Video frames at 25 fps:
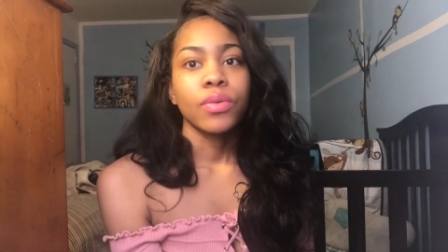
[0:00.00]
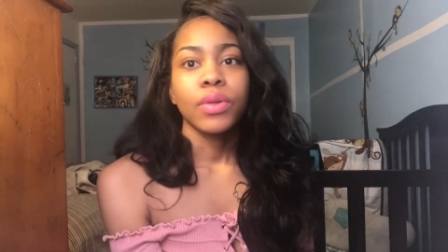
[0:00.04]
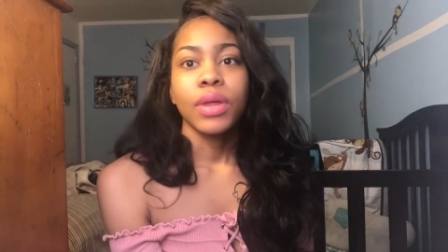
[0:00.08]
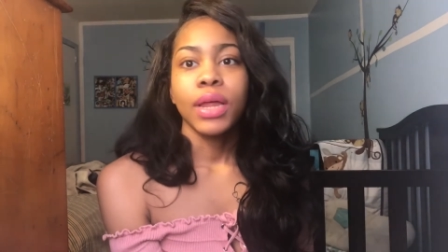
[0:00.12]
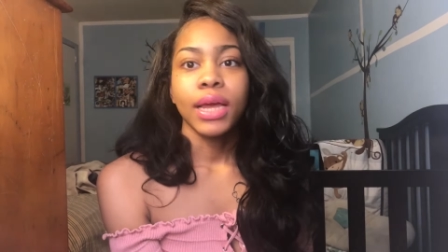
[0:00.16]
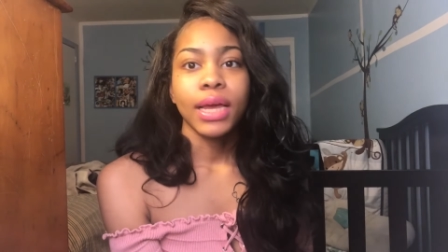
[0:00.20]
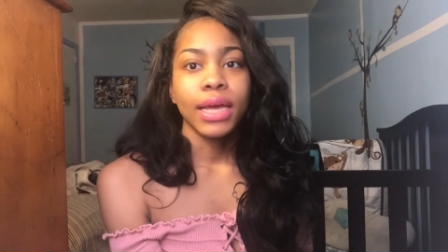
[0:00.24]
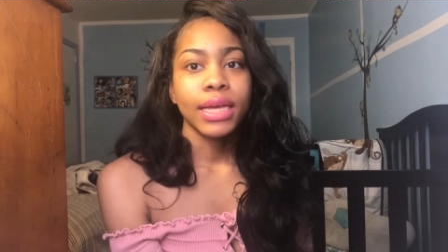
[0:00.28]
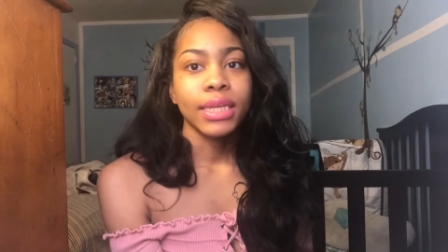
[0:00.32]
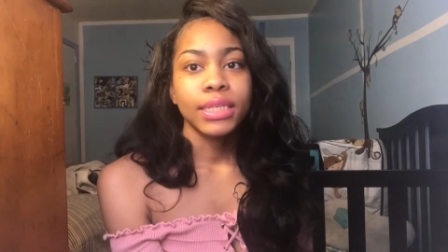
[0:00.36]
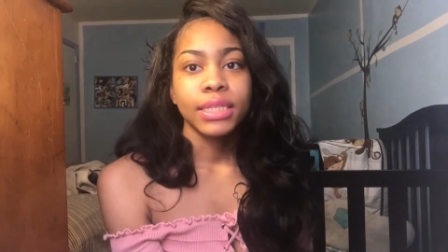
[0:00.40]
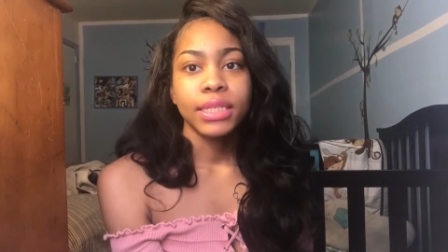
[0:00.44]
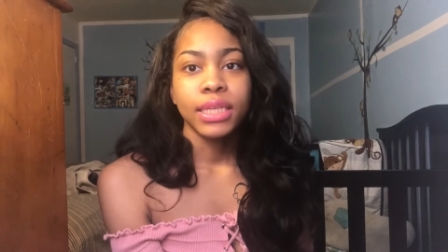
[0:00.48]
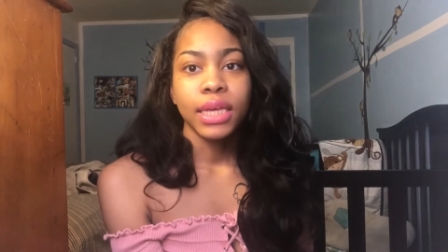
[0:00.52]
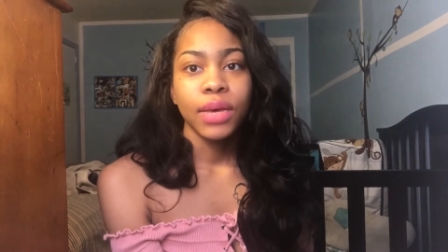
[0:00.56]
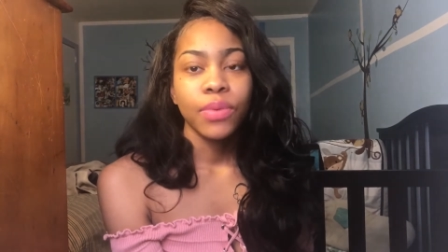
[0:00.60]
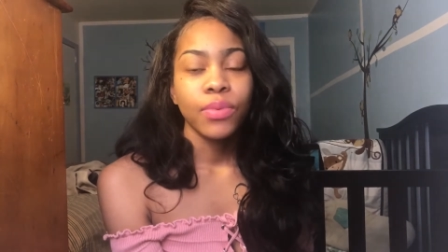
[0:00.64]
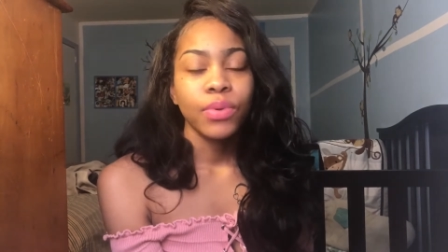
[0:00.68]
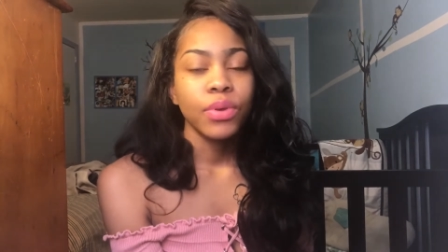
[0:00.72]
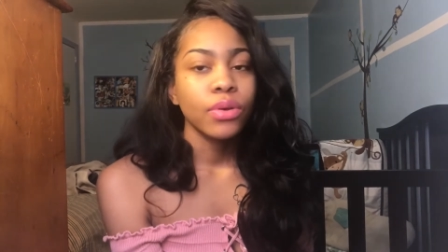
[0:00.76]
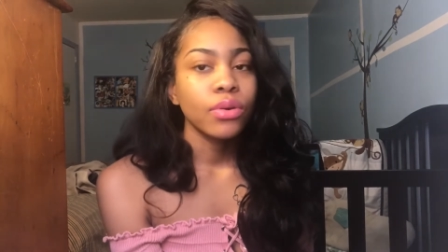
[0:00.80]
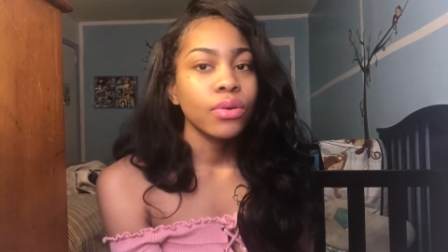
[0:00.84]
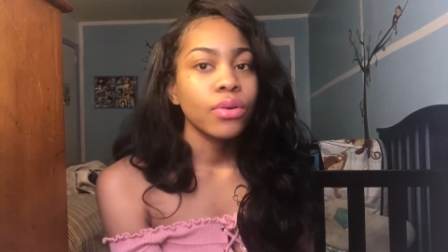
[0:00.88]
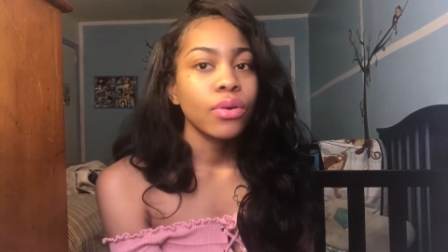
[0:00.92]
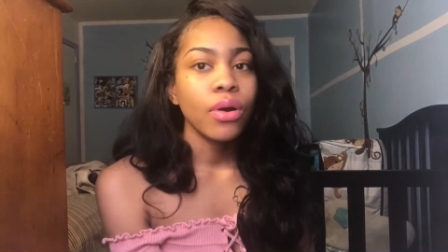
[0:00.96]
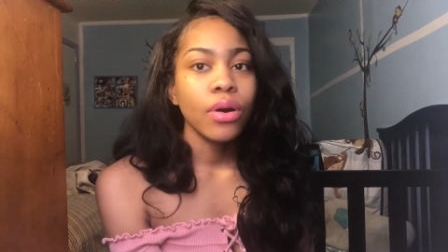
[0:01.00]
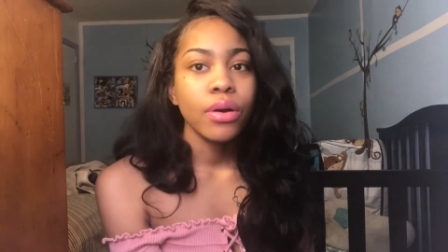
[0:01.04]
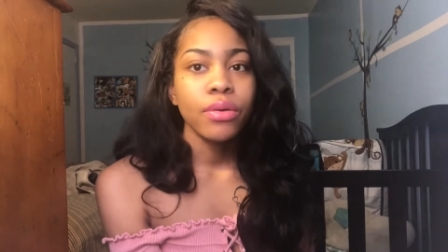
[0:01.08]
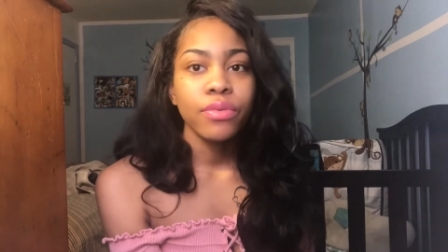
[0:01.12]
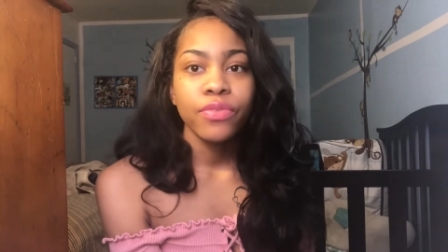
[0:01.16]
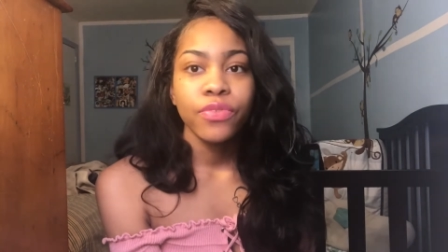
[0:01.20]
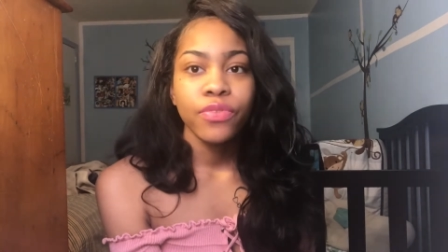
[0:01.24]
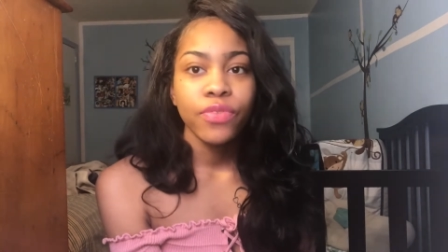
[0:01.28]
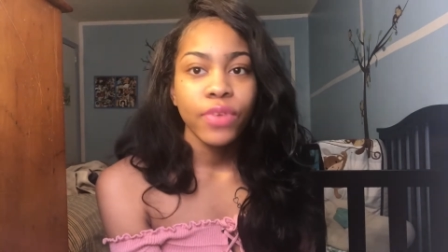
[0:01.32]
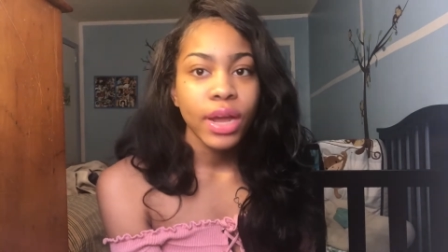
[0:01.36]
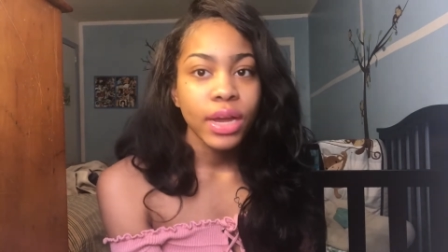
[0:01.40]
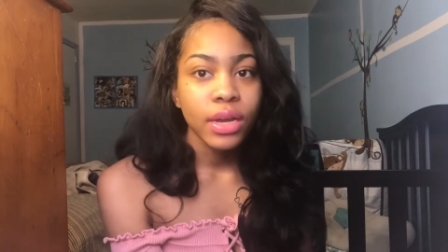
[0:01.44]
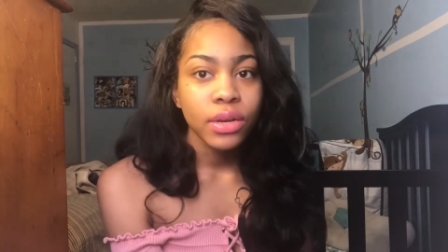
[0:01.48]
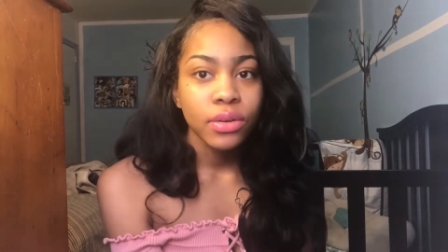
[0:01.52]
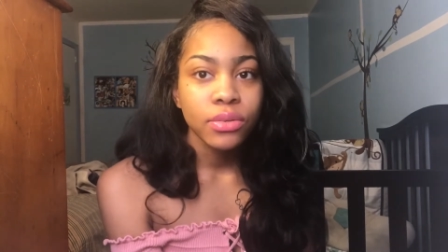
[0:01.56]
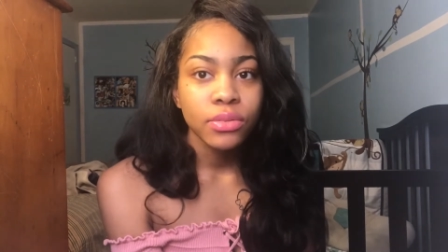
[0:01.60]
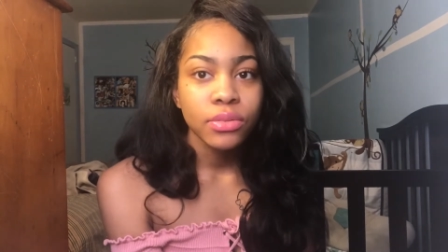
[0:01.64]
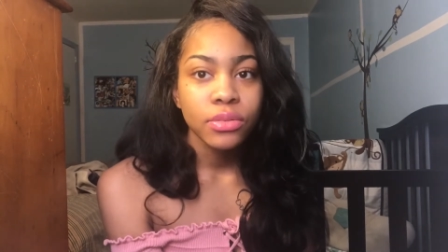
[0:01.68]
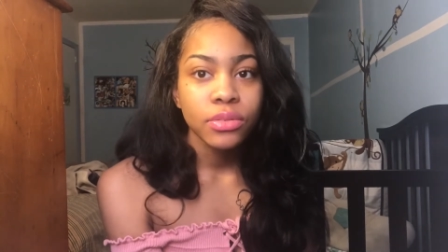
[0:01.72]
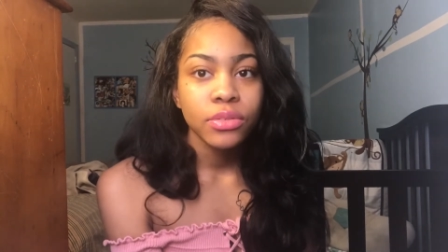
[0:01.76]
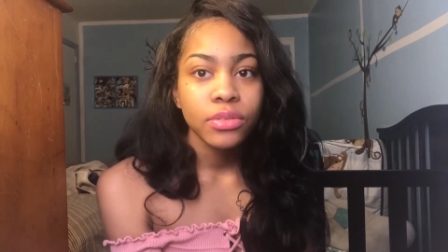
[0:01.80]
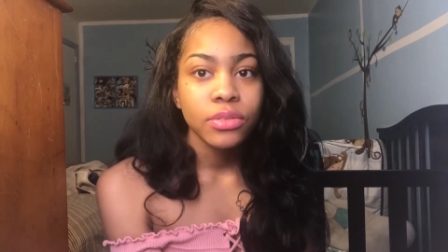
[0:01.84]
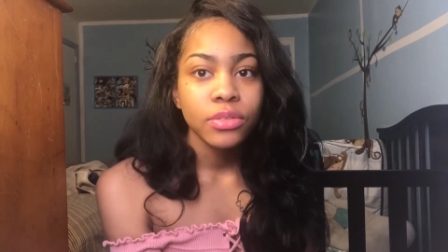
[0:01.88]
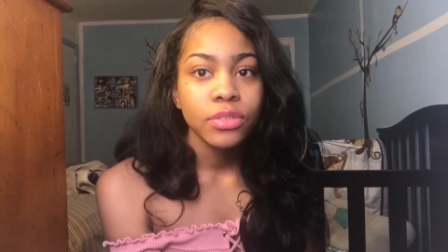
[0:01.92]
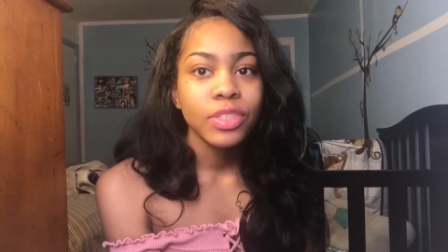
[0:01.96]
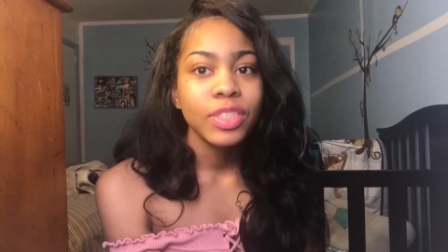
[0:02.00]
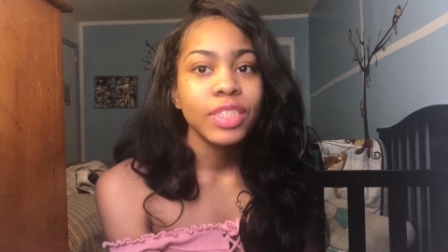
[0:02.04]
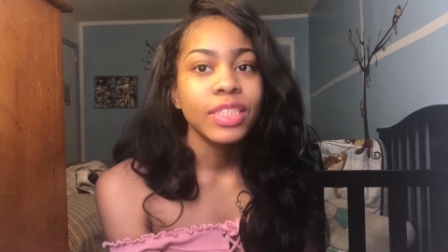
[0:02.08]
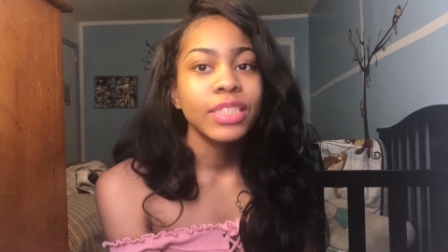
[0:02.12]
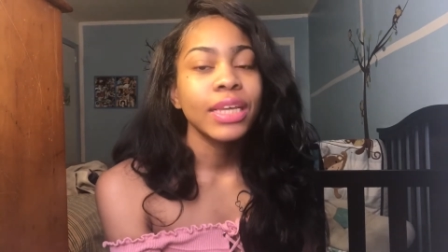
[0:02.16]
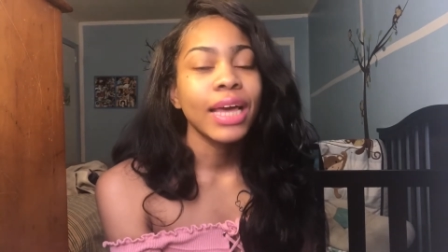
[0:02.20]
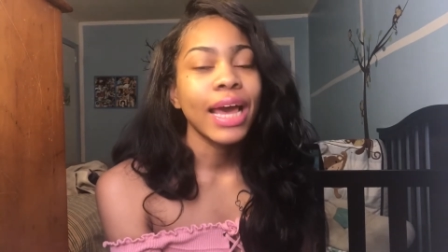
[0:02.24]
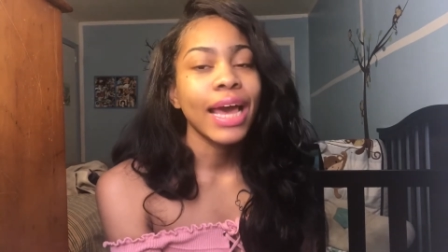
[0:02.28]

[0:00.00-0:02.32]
like I said, we're going to call him Freckles.